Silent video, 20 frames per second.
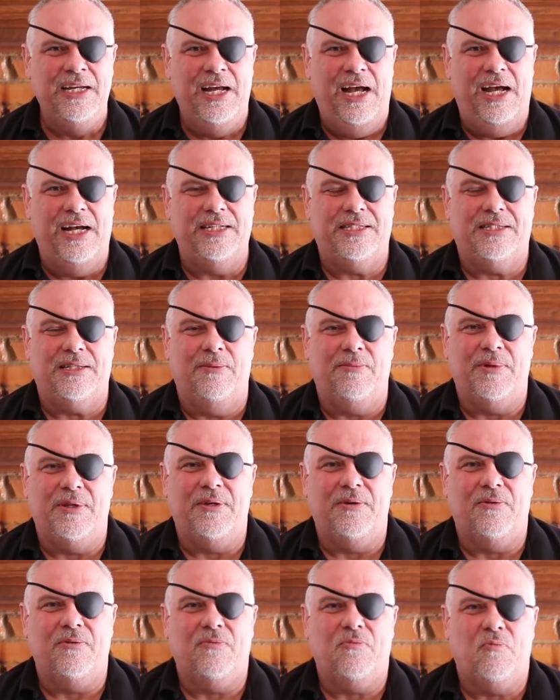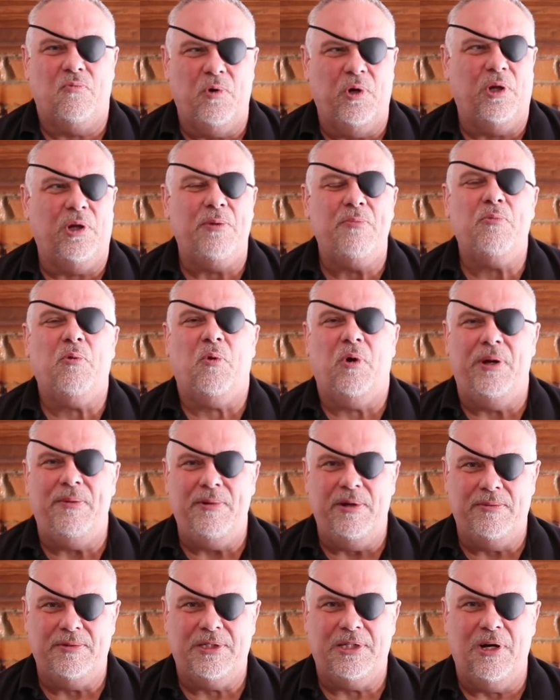as some of the really
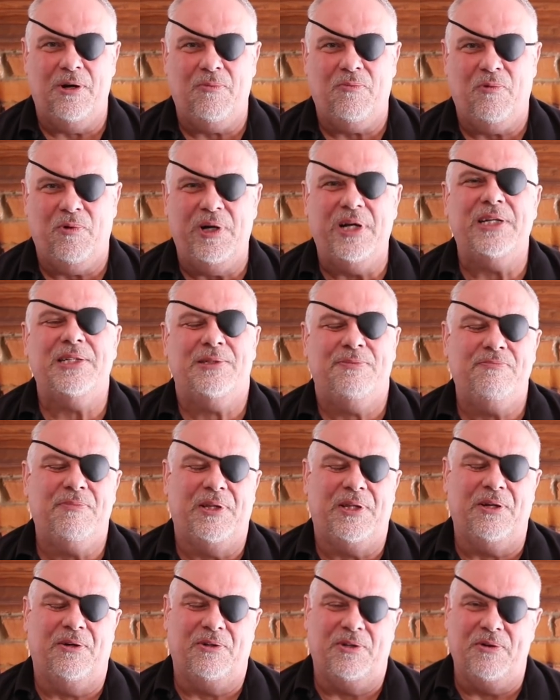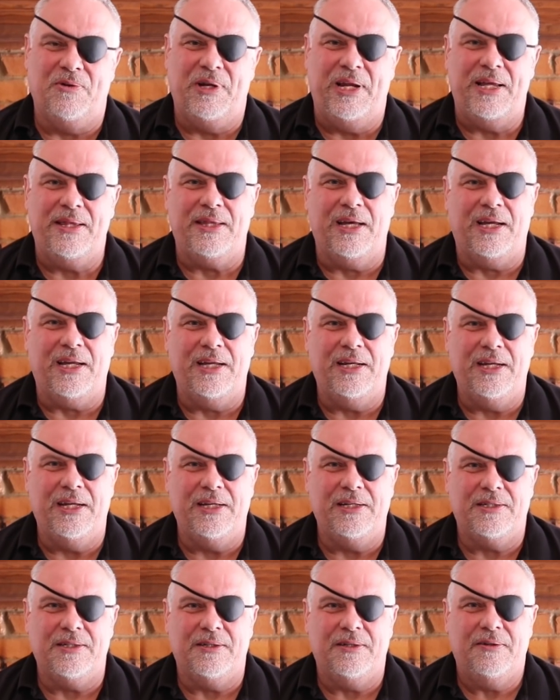premium scope rings, but they'll do anything you
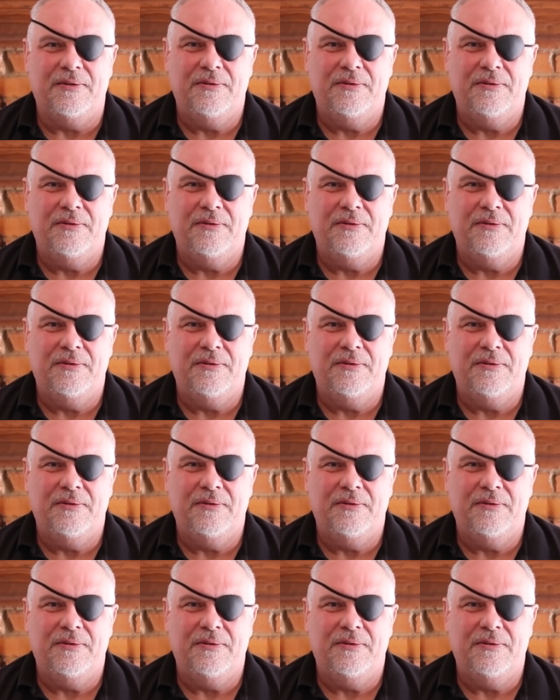need to.